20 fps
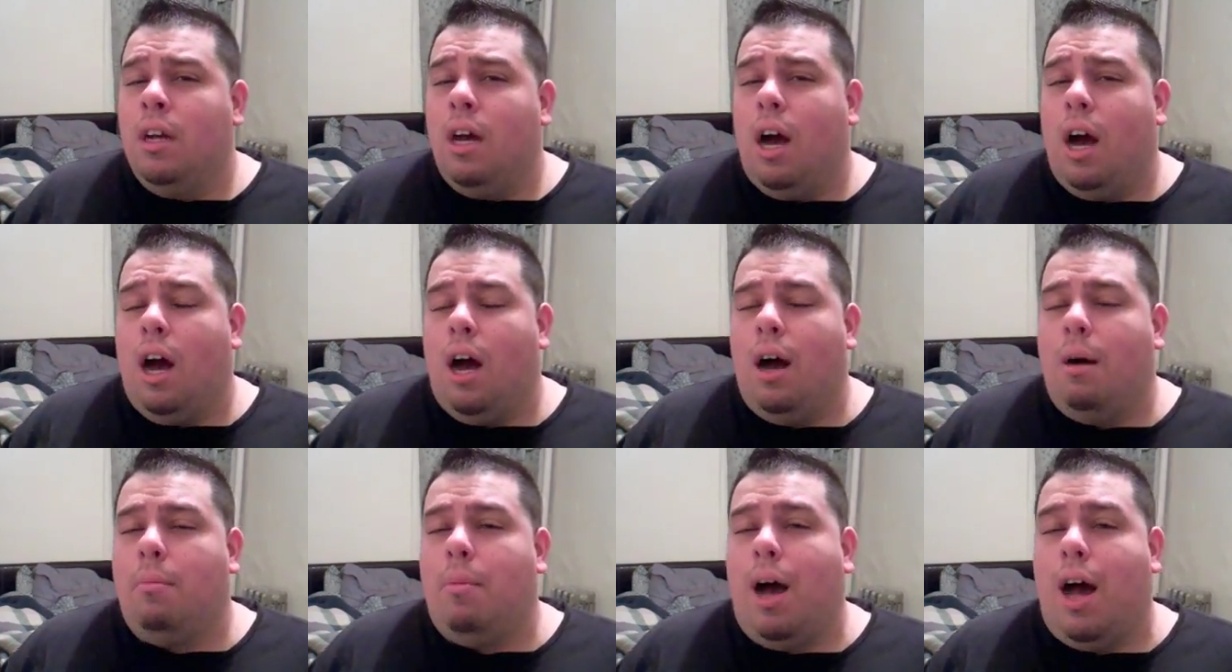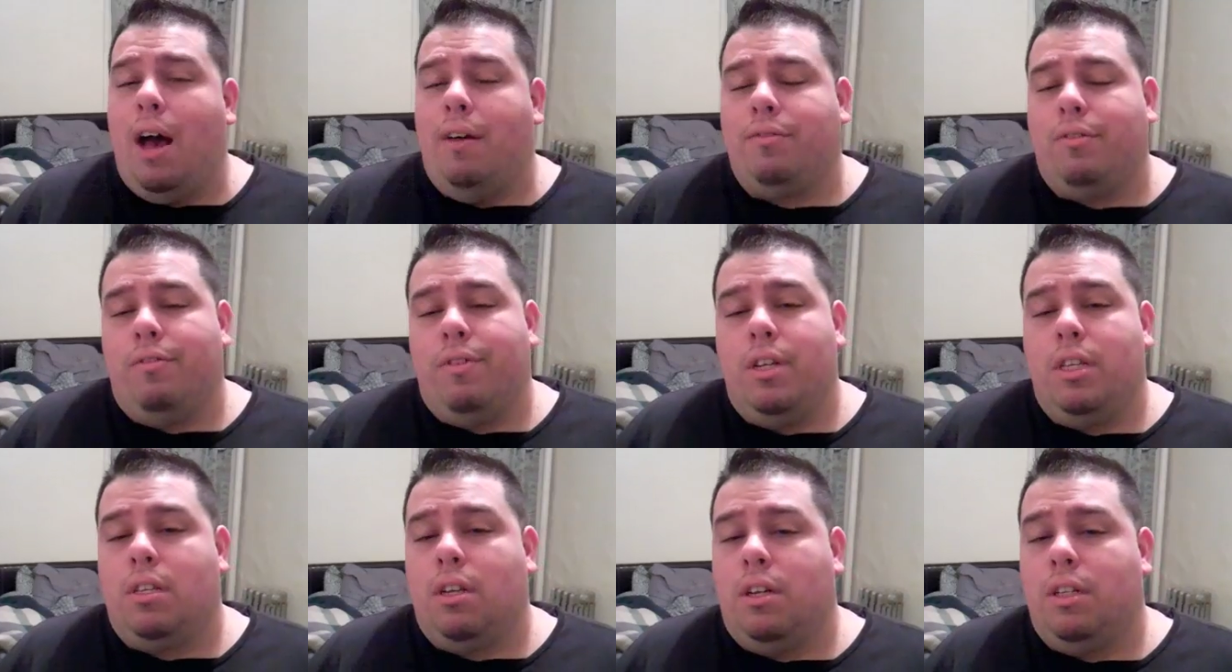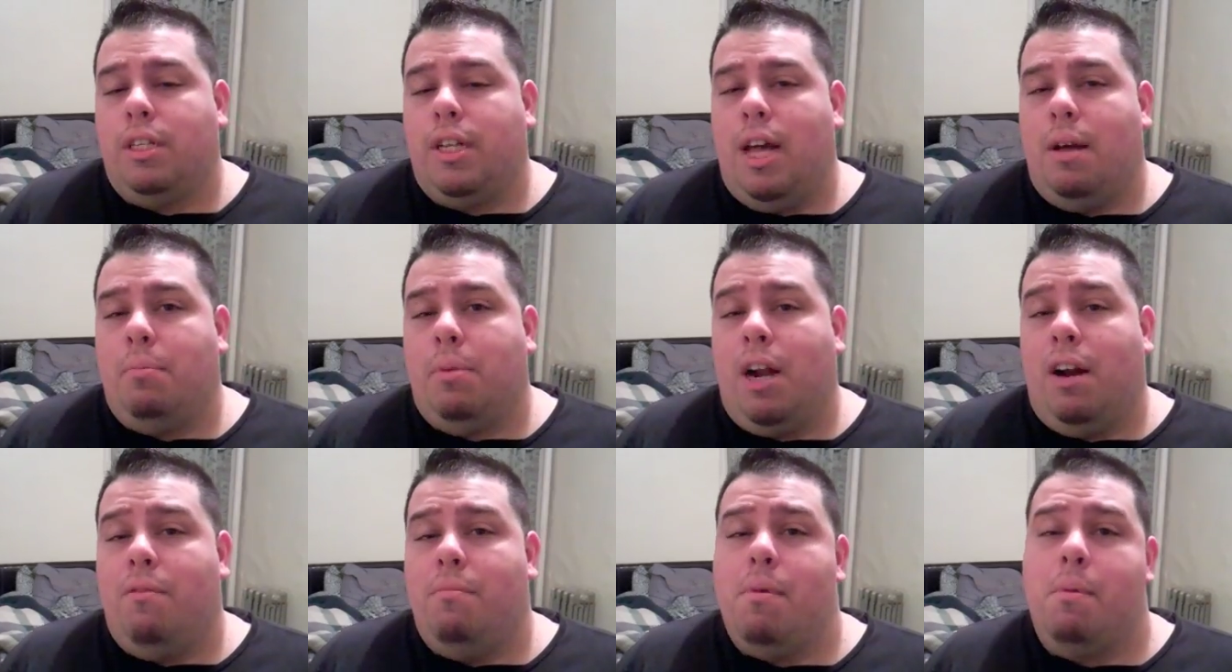Um, I have to research that,
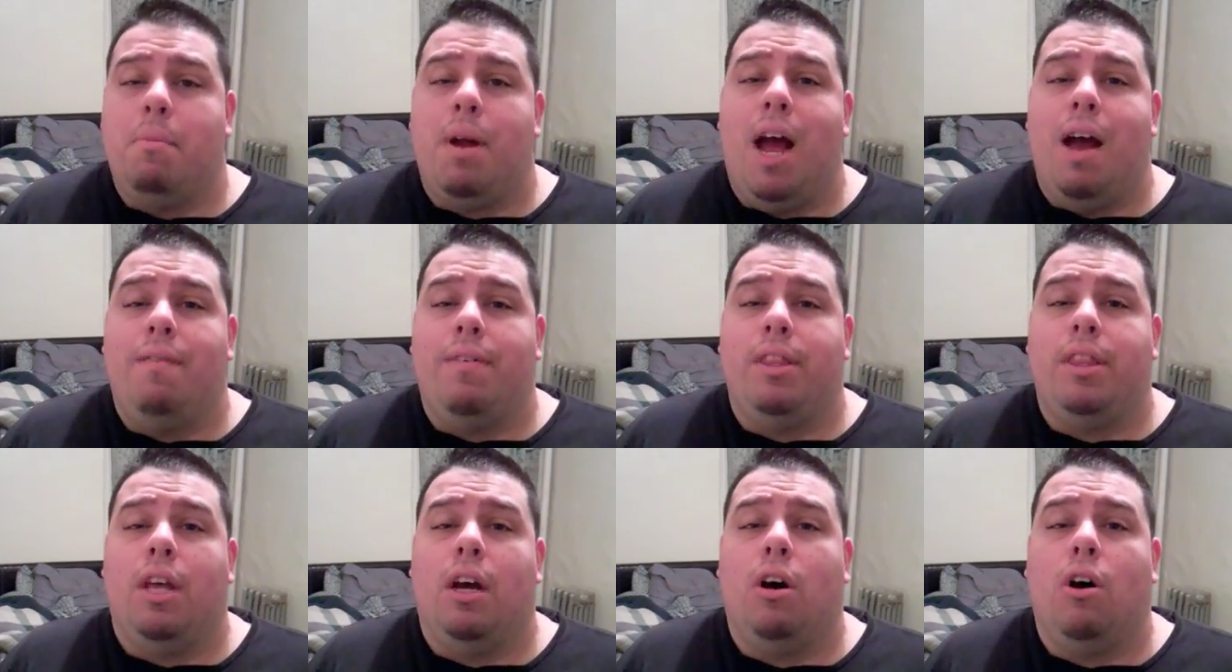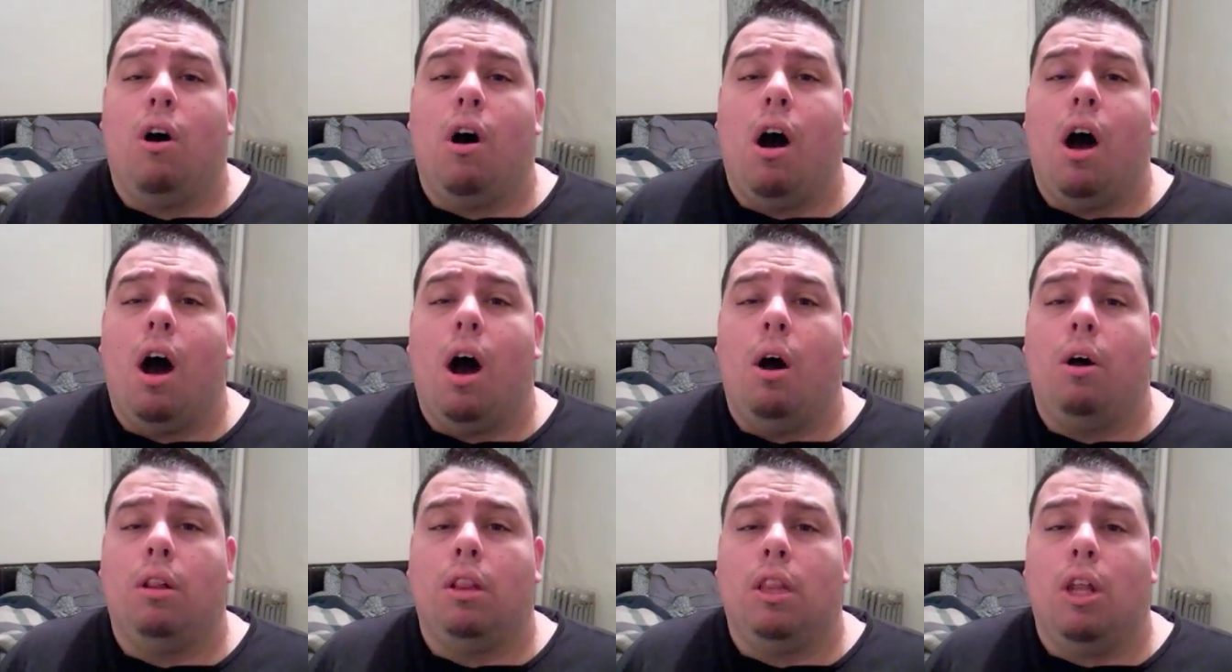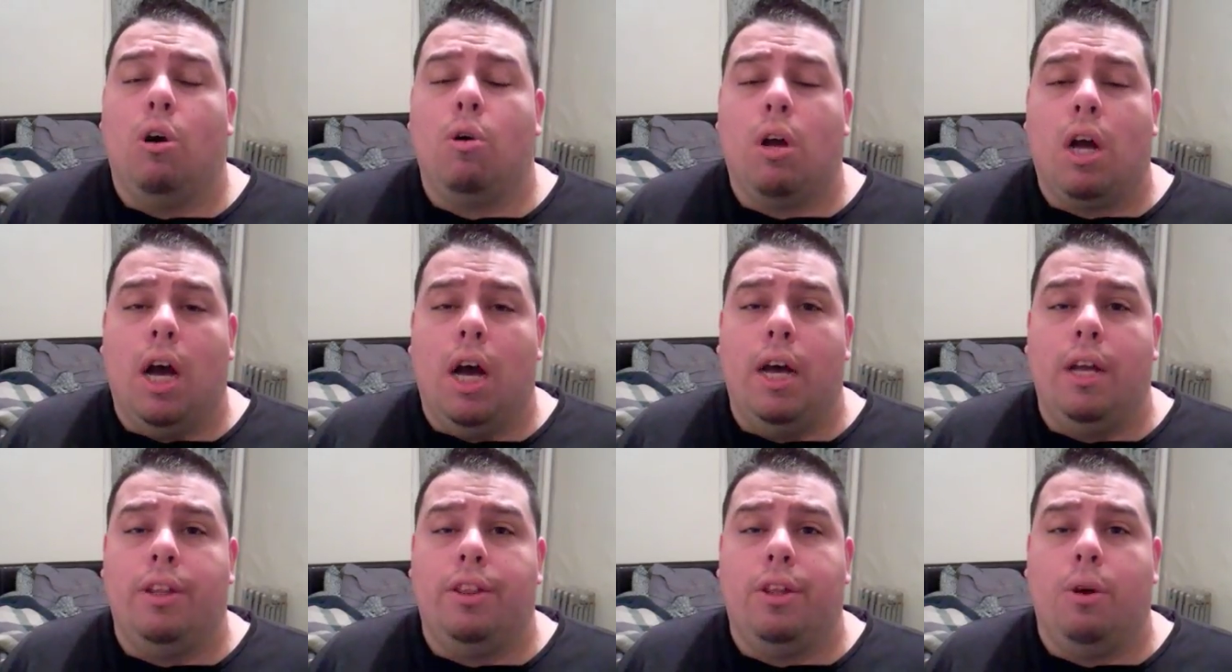but I remember having the uh, low
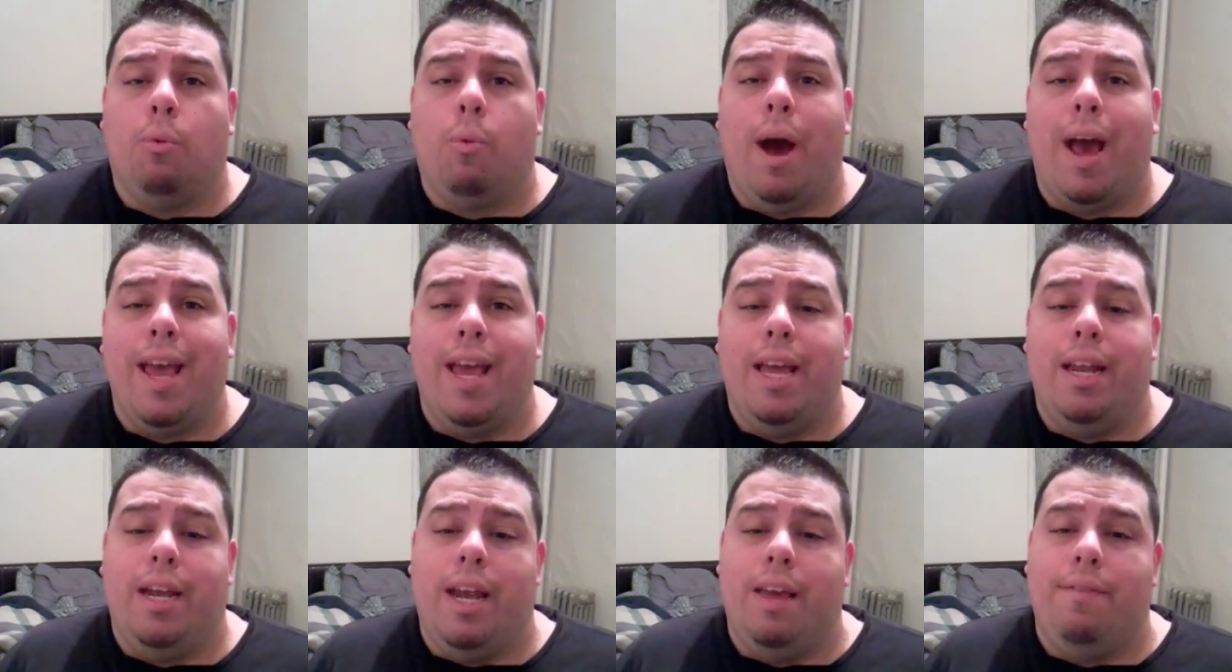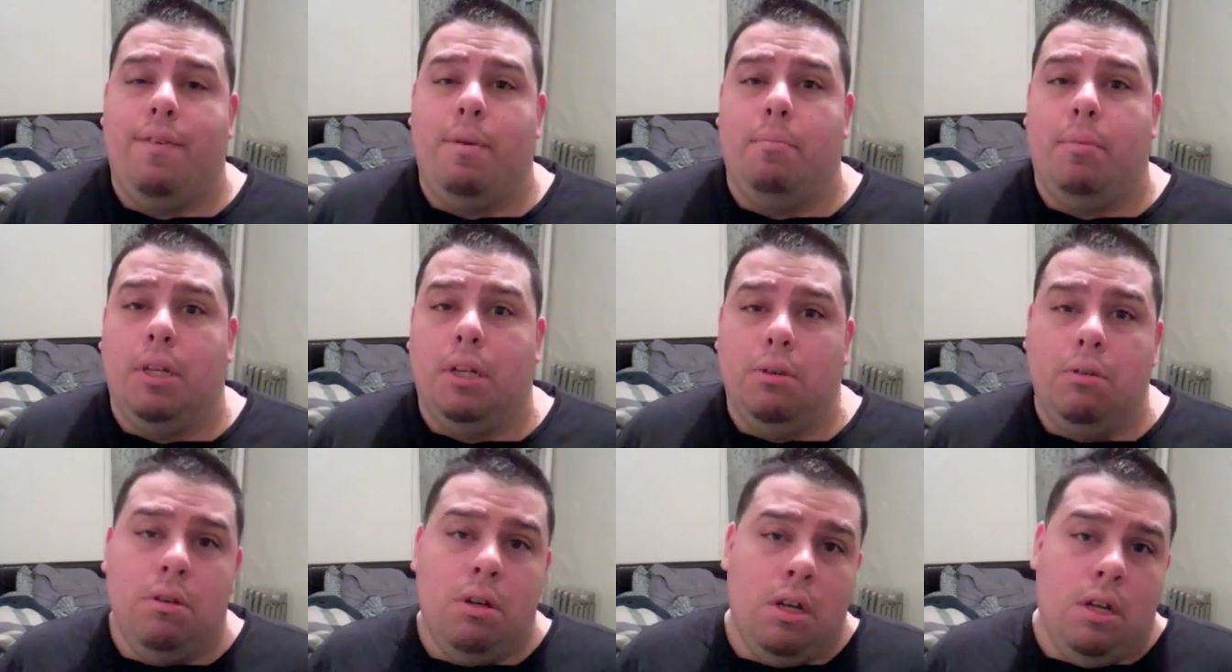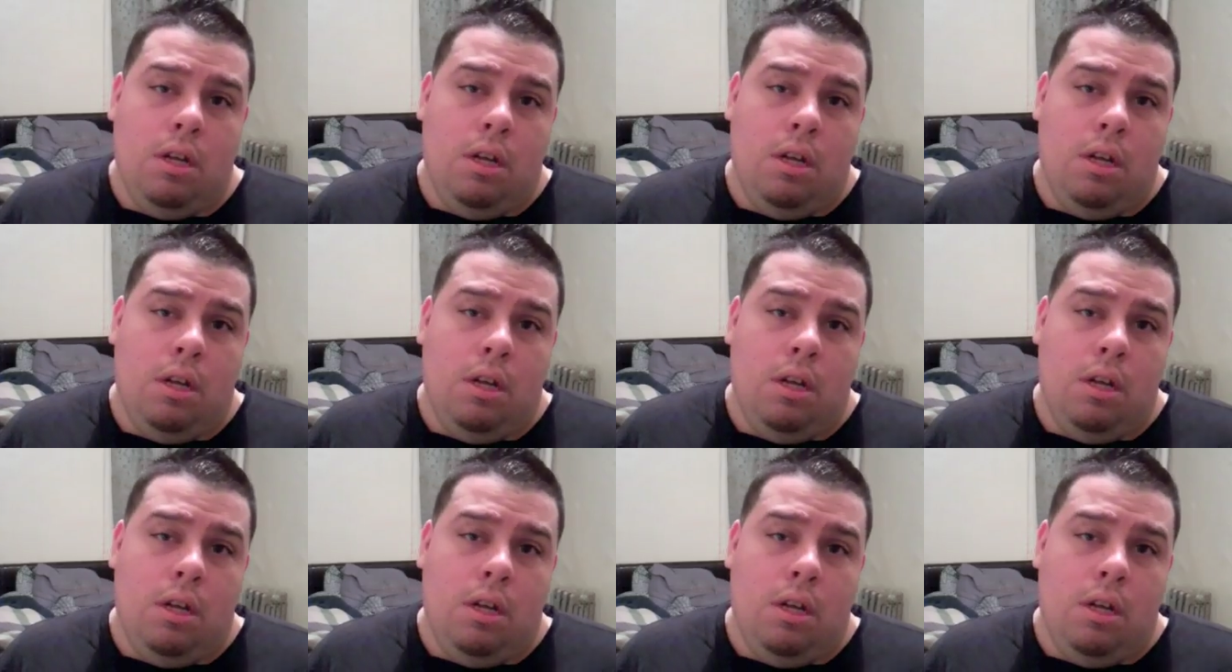cut, the white and navy blue.